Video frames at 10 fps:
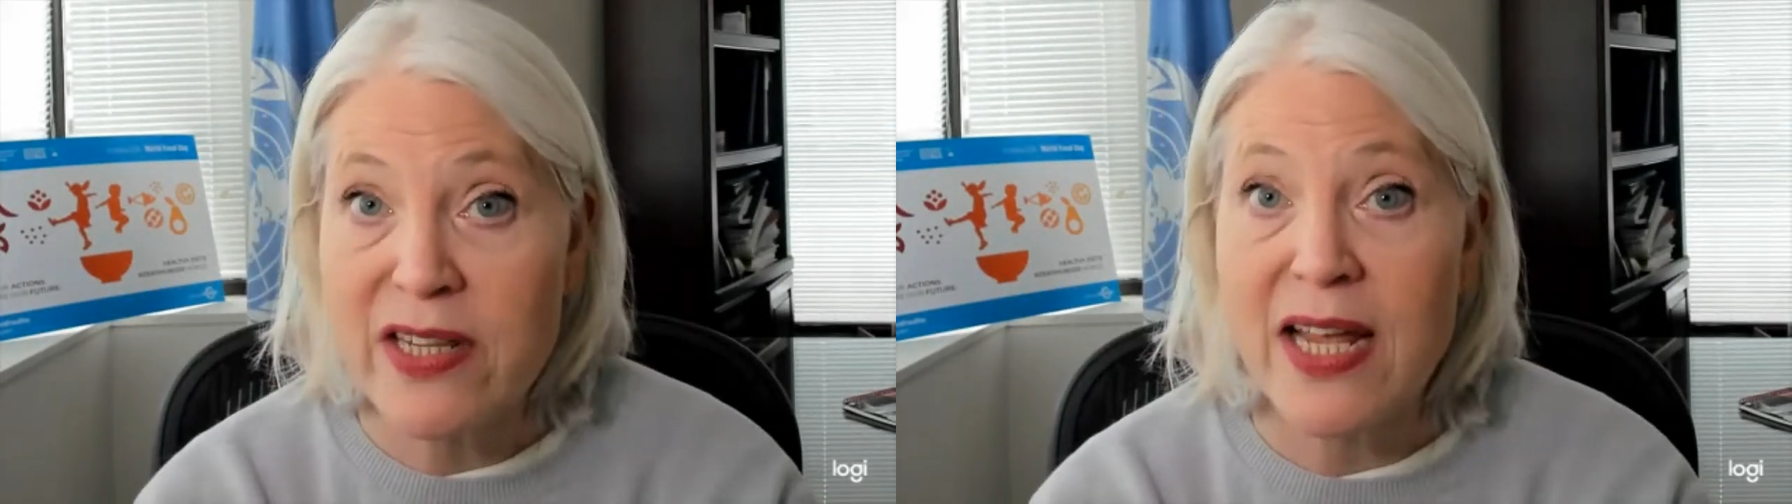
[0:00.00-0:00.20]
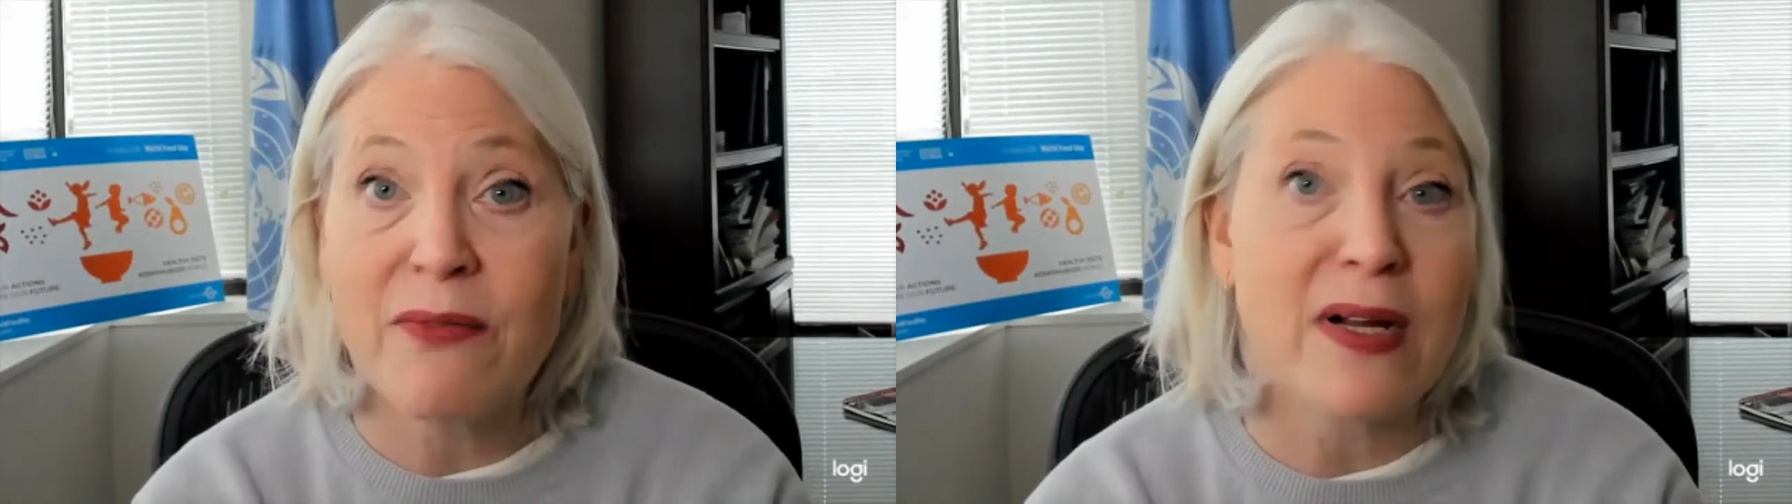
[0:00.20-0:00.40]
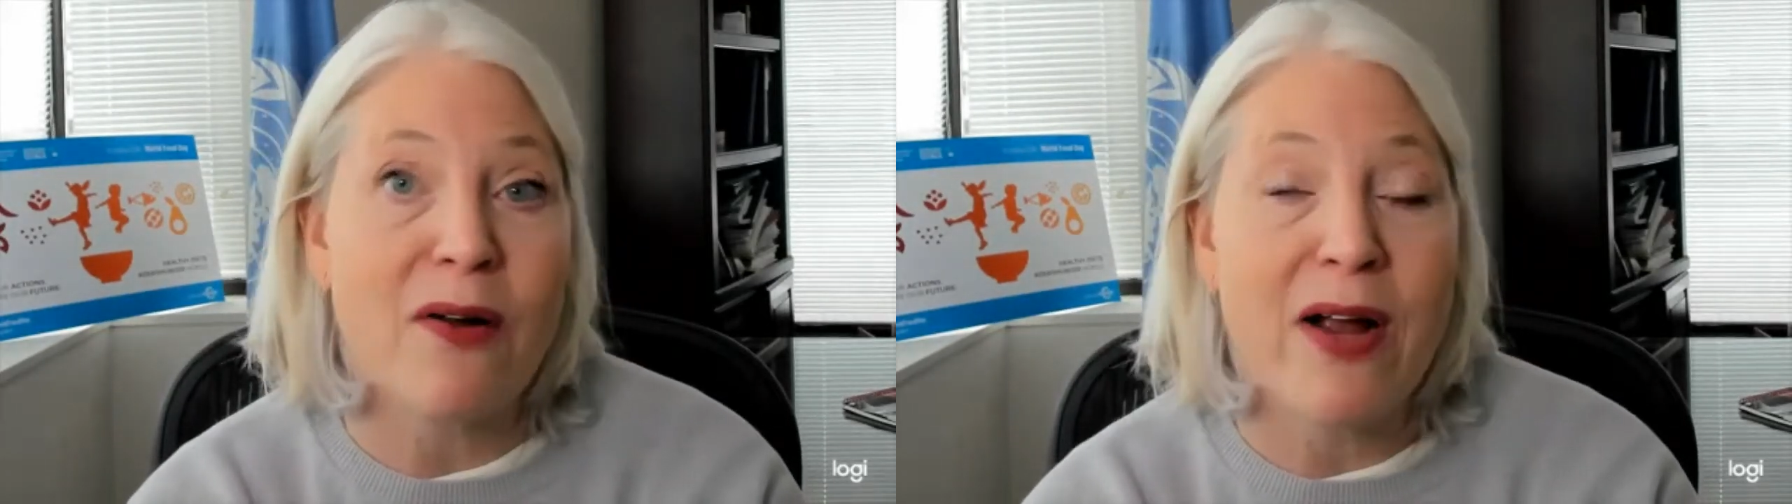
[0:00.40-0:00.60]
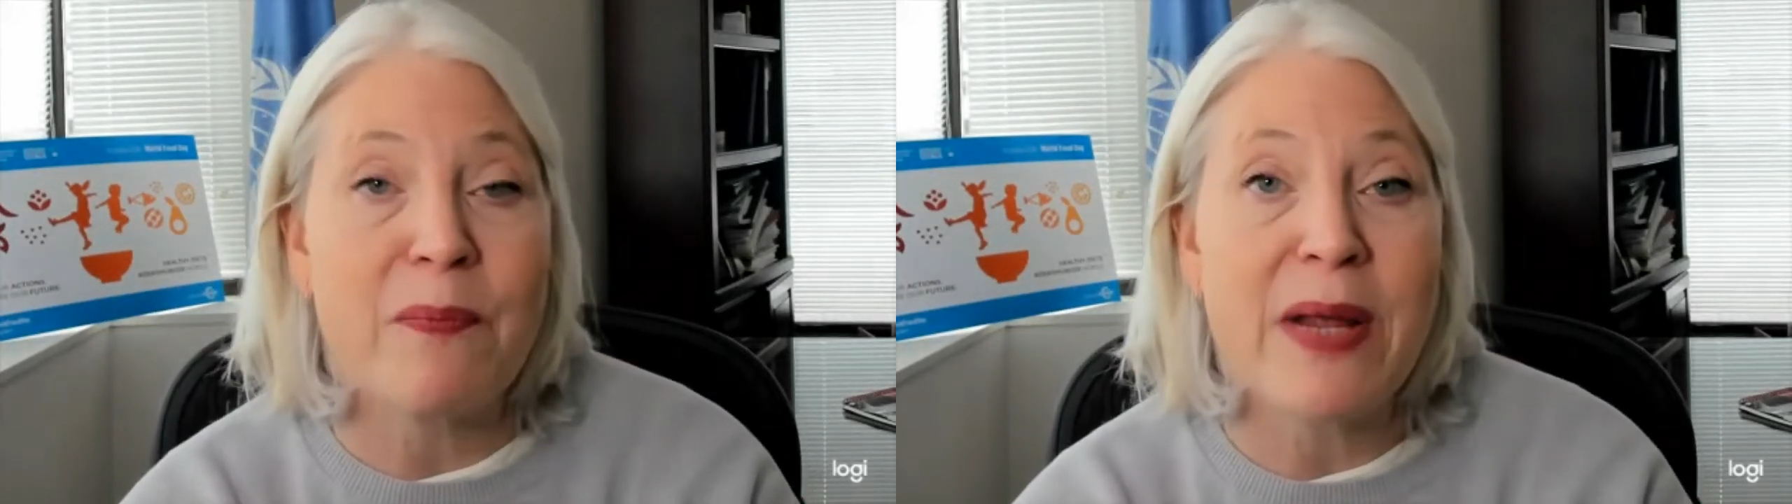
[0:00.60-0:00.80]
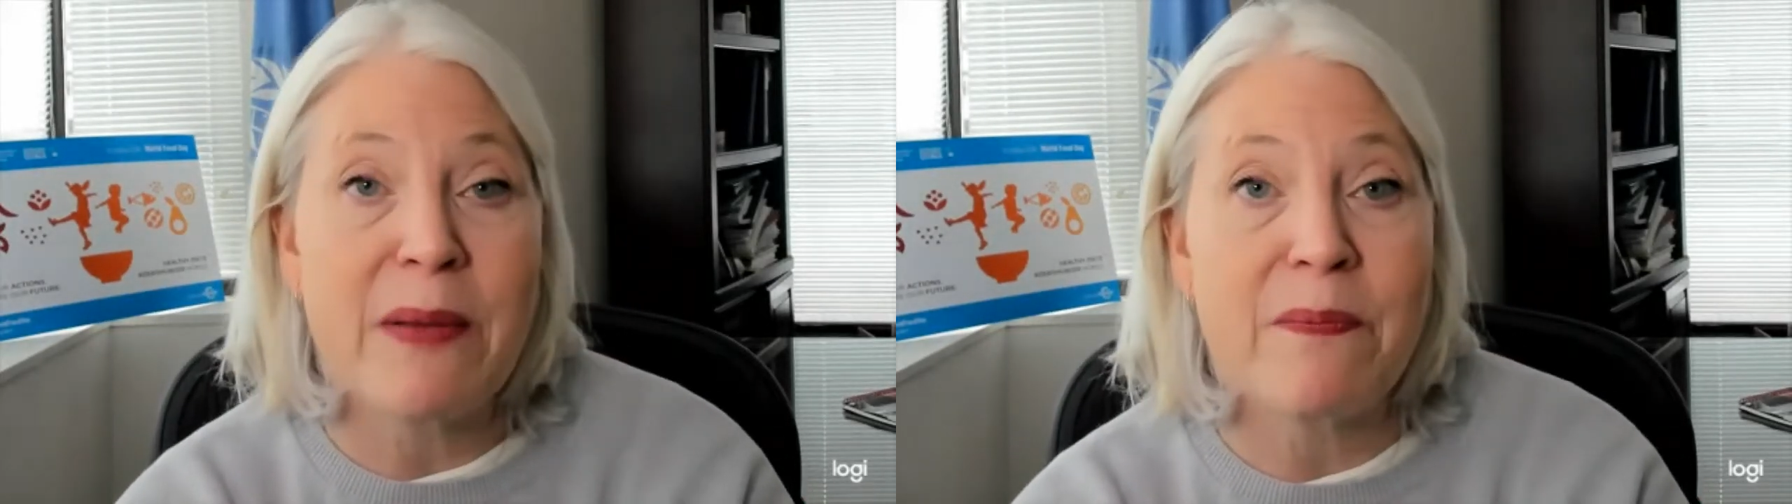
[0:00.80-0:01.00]
They require
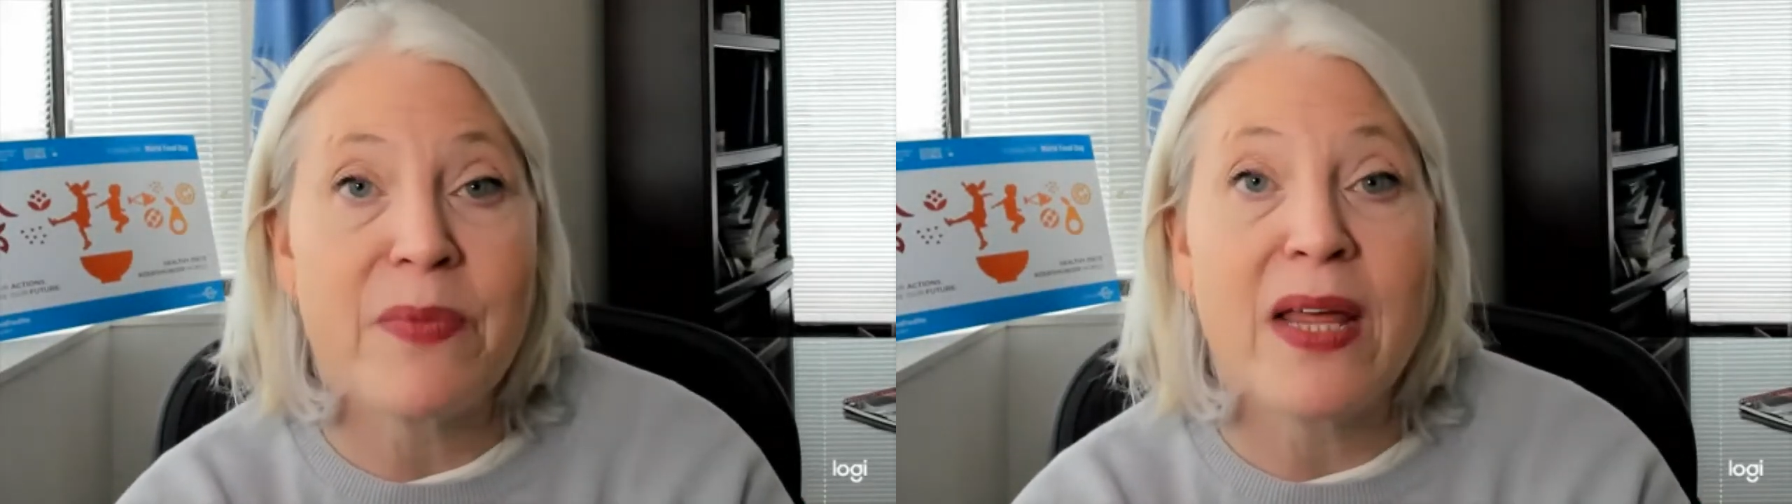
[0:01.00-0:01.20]
people,